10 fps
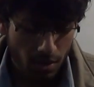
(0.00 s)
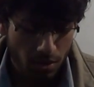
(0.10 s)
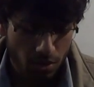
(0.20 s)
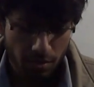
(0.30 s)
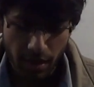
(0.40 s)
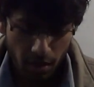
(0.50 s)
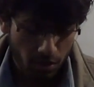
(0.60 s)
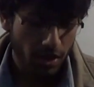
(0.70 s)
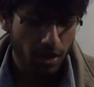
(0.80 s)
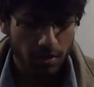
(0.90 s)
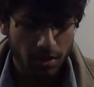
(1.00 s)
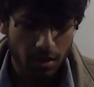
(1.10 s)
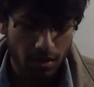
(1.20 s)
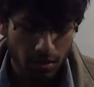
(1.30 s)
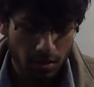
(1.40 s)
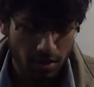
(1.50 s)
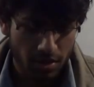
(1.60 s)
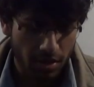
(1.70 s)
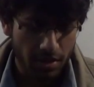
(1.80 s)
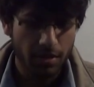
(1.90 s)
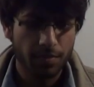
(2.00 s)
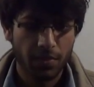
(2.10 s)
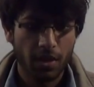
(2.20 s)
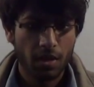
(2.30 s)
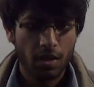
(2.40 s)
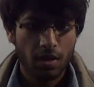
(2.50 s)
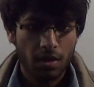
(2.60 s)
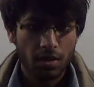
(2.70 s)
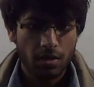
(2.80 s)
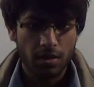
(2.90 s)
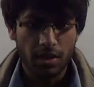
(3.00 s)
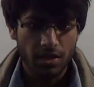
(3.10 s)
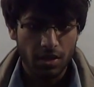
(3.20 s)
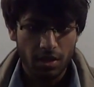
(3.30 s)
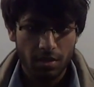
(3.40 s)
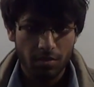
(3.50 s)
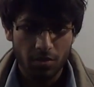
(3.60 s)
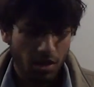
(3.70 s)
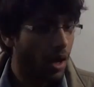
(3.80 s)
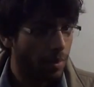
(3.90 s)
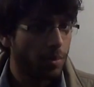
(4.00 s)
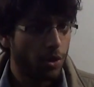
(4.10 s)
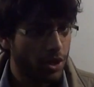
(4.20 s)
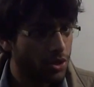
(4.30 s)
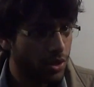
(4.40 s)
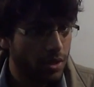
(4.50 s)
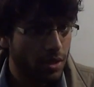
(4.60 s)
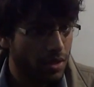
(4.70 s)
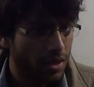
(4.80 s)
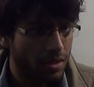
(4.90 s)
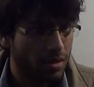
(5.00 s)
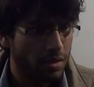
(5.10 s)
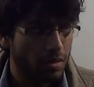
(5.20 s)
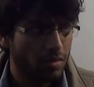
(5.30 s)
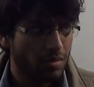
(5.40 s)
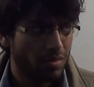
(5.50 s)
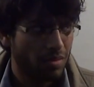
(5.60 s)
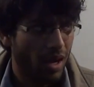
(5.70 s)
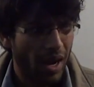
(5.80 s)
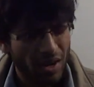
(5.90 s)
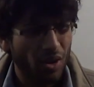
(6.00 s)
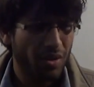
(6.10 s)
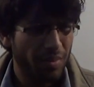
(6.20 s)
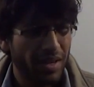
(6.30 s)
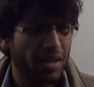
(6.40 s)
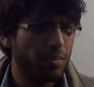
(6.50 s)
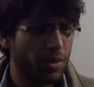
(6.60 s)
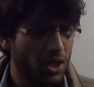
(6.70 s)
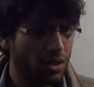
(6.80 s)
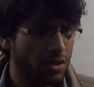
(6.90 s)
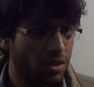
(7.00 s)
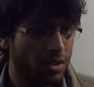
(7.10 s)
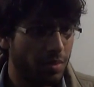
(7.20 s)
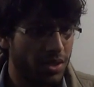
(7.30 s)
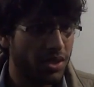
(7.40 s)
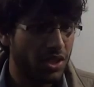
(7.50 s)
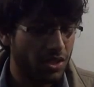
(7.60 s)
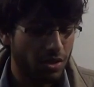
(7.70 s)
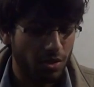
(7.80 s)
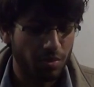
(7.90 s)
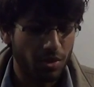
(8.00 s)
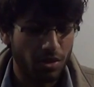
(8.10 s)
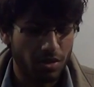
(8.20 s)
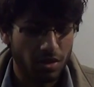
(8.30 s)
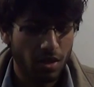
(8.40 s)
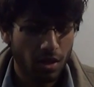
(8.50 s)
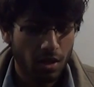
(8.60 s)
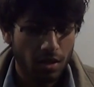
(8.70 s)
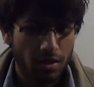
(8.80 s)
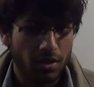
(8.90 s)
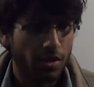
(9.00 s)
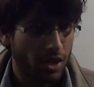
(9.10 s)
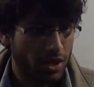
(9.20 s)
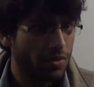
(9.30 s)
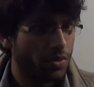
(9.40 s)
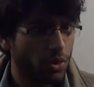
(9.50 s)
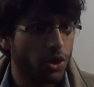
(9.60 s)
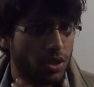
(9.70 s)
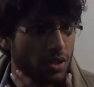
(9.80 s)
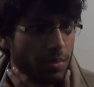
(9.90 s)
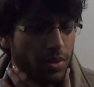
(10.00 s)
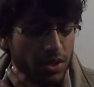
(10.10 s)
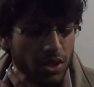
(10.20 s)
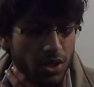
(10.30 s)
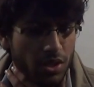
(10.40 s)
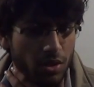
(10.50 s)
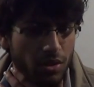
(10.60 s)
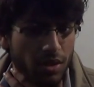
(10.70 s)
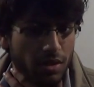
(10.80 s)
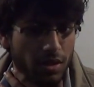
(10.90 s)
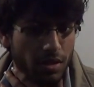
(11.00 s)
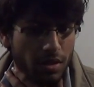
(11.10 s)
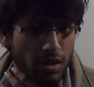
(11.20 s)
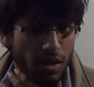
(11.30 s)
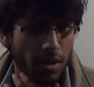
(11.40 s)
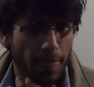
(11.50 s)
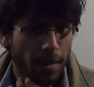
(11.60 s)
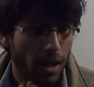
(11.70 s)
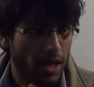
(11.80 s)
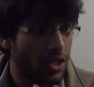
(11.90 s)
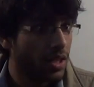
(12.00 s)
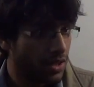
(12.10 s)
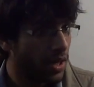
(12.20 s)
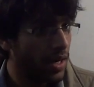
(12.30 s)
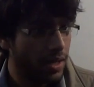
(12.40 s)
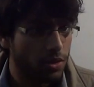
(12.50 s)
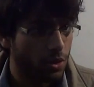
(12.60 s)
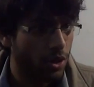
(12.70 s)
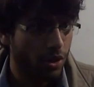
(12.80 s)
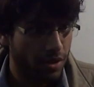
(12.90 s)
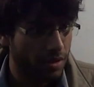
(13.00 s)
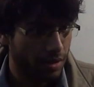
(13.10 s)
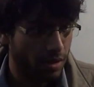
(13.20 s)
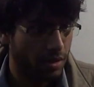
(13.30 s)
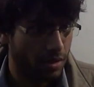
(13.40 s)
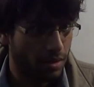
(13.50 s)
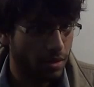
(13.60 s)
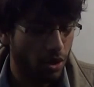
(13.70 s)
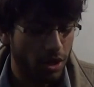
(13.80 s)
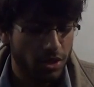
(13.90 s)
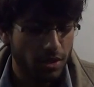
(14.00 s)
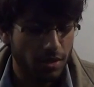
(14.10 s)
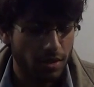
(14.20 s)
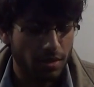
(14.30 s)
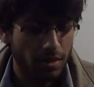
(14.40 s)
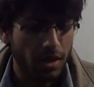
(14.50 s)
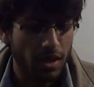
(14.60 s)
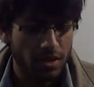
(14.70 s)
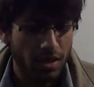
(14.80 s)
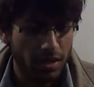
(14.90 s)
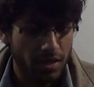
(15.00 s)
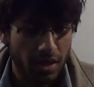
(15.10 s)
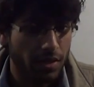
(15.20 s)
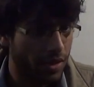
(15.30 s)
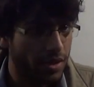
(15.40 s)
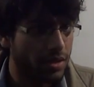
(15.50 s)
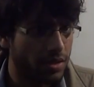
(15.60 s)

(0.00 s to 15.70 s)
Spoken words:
So my round came, and then it started. They started because I'm a boarding student, and then I had already made an impression in the presentation round, because they were asking few questions in the presentation round, and then actually entire IIT was going on in our college, and then he asked that, is anyone